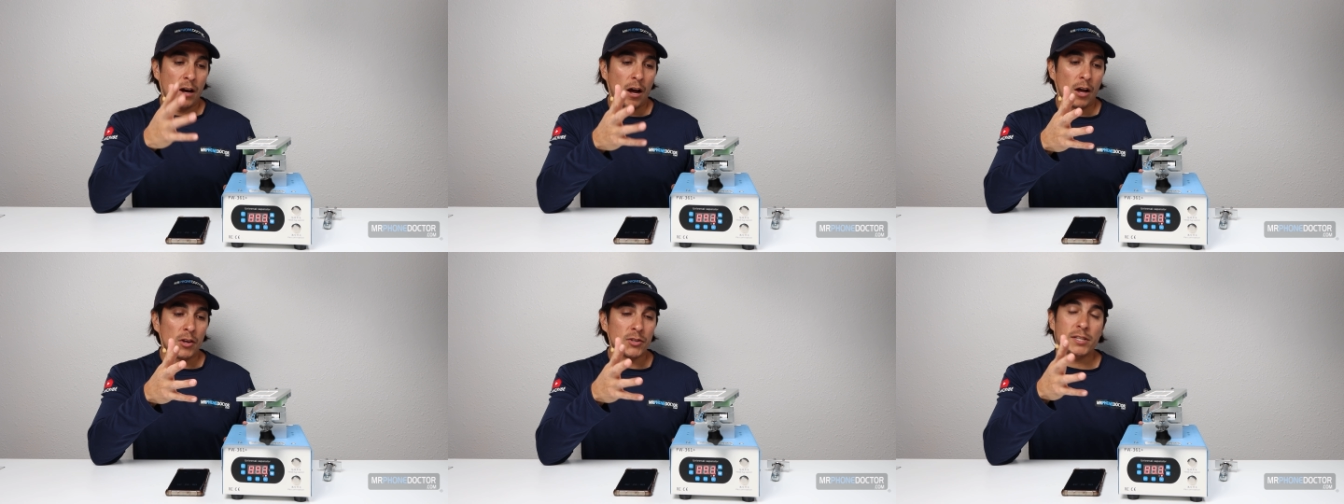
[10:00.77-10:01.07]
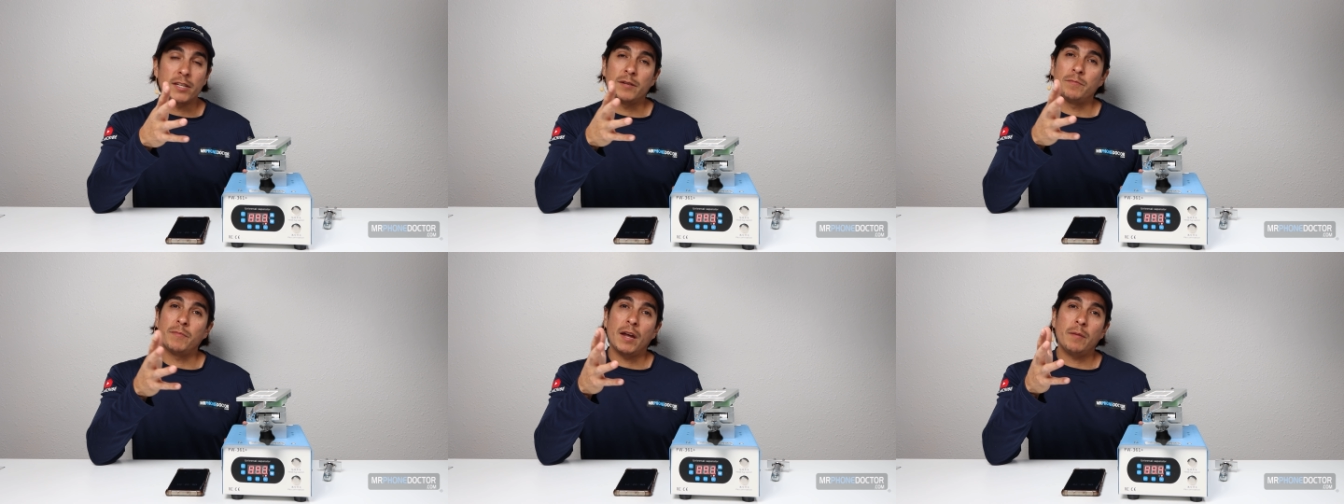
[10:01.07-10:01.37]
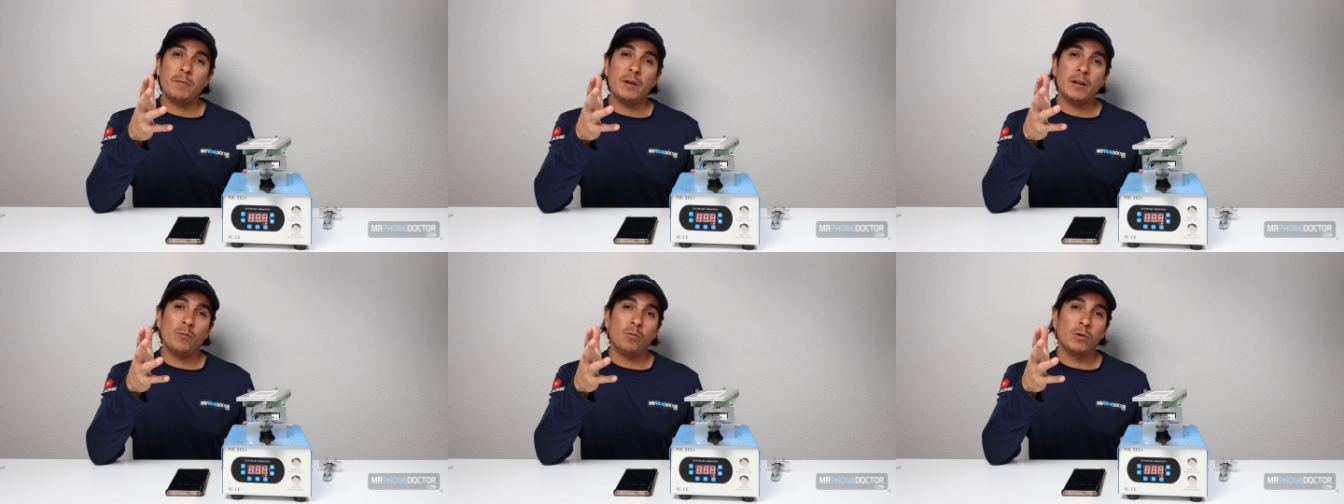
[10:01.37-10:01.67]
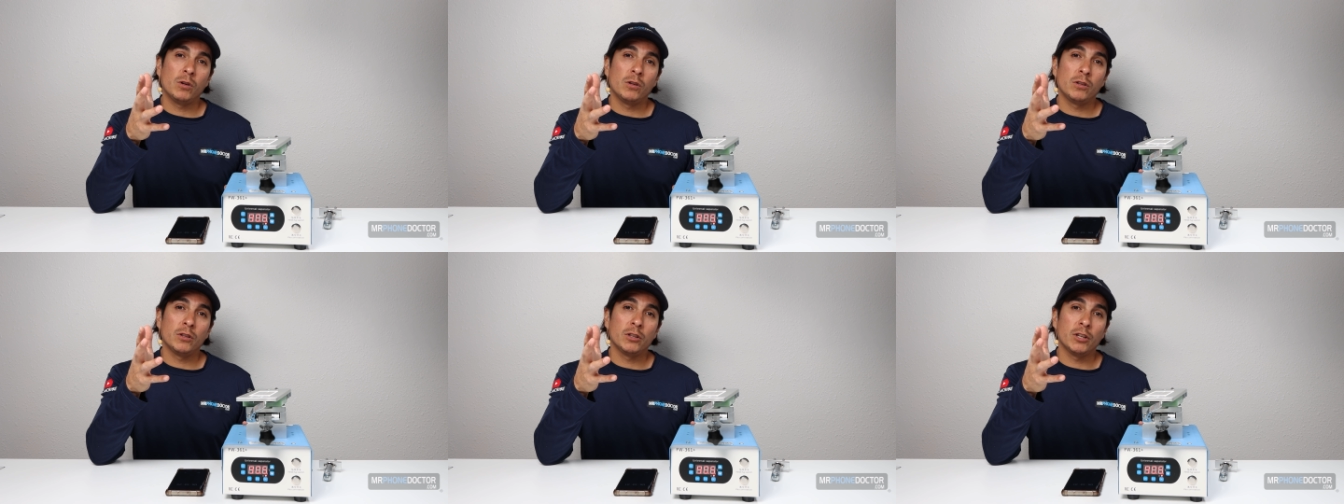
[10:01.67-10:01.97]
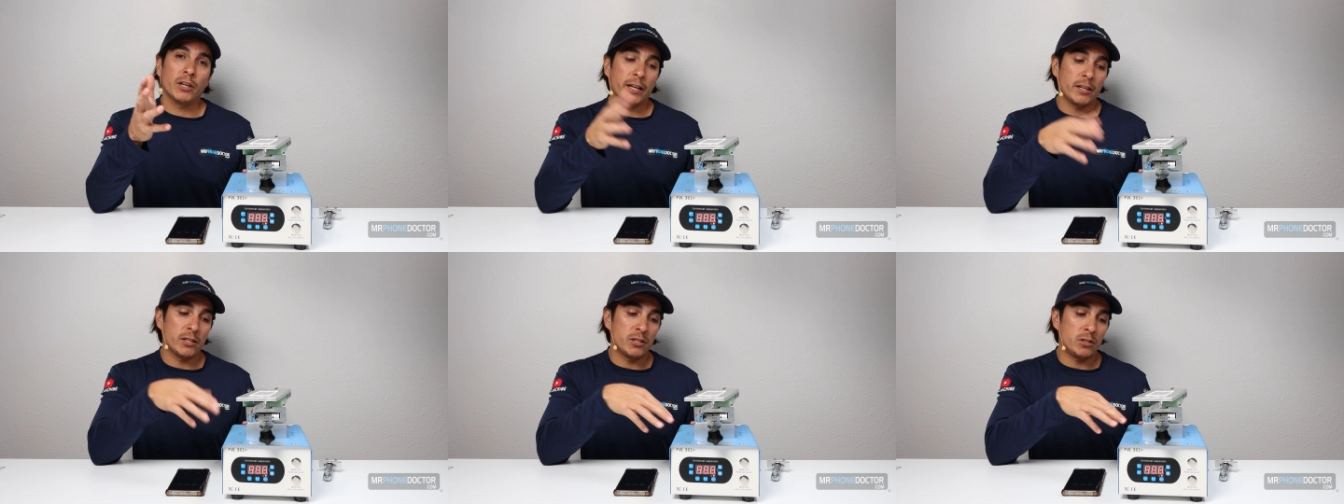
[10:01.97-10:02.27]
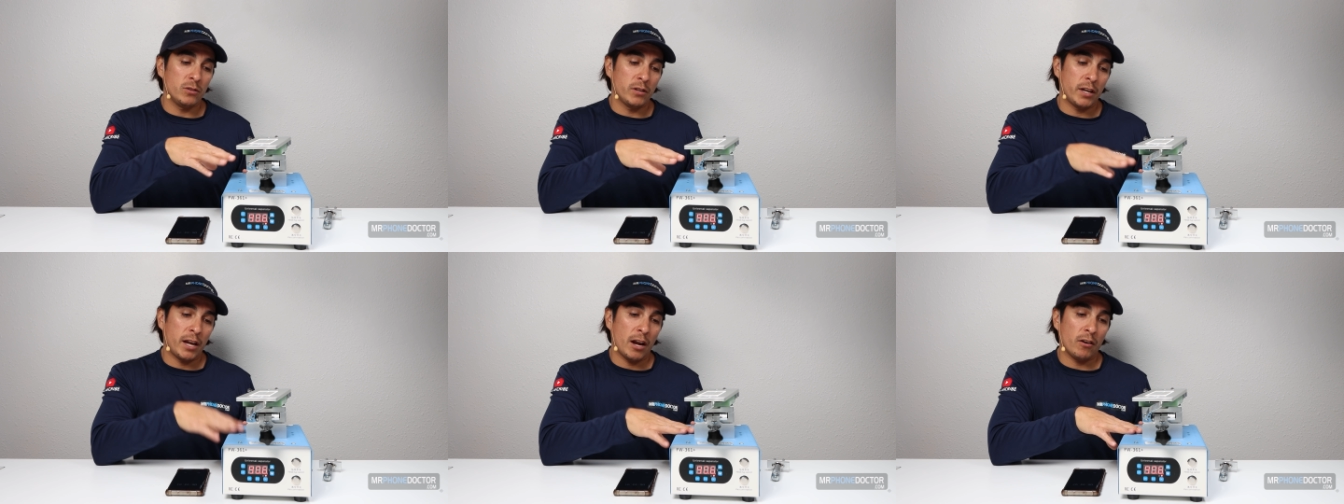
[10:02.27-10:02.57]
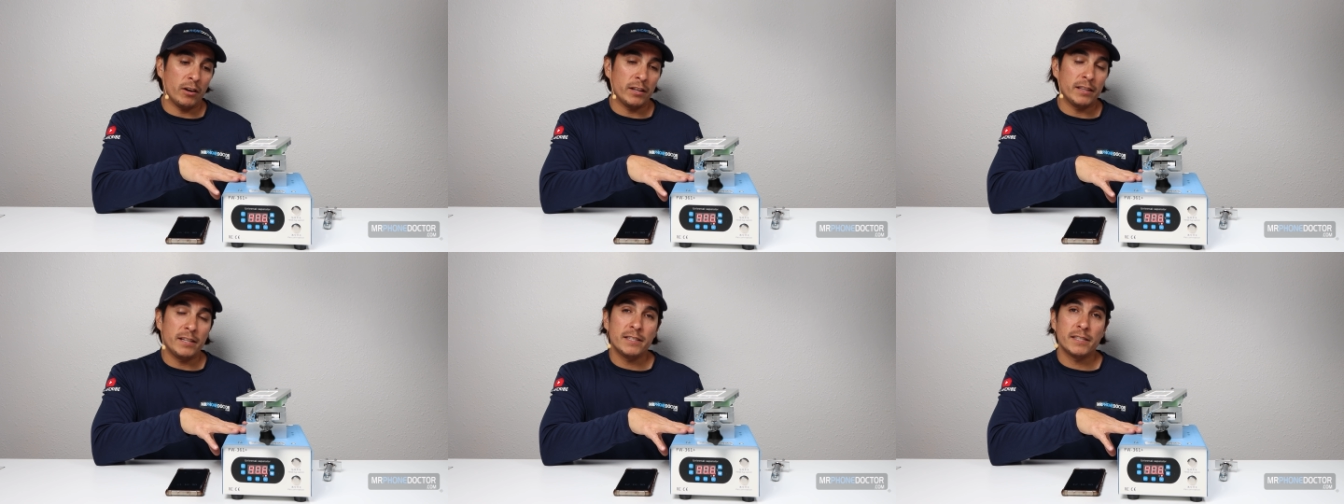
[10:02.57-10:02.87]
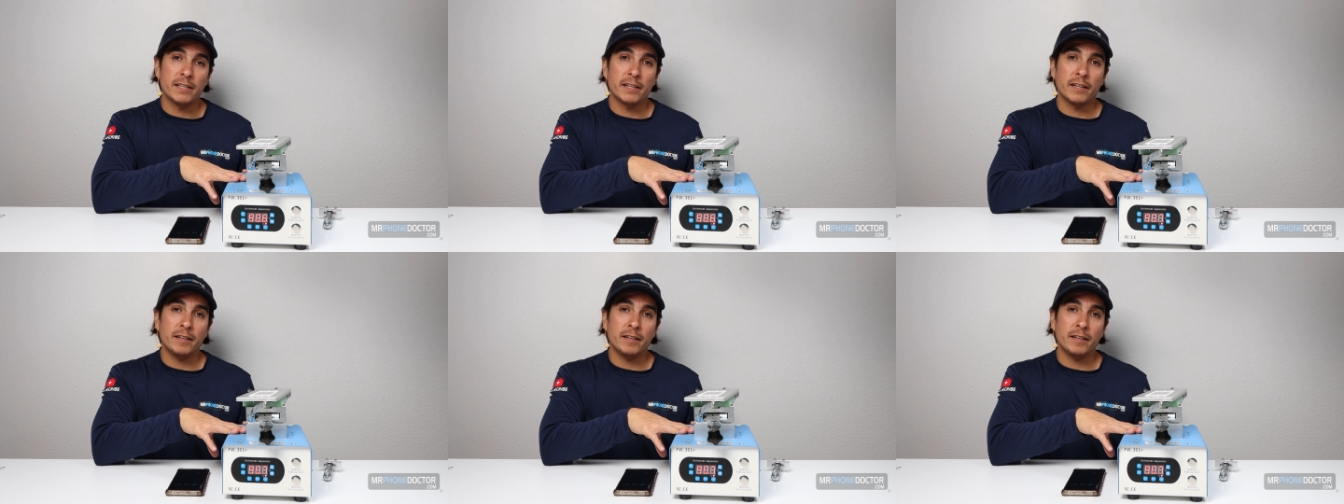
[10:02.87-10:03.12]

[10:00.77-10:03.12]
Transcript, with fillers: I'll see, maybe we'll look into carrying these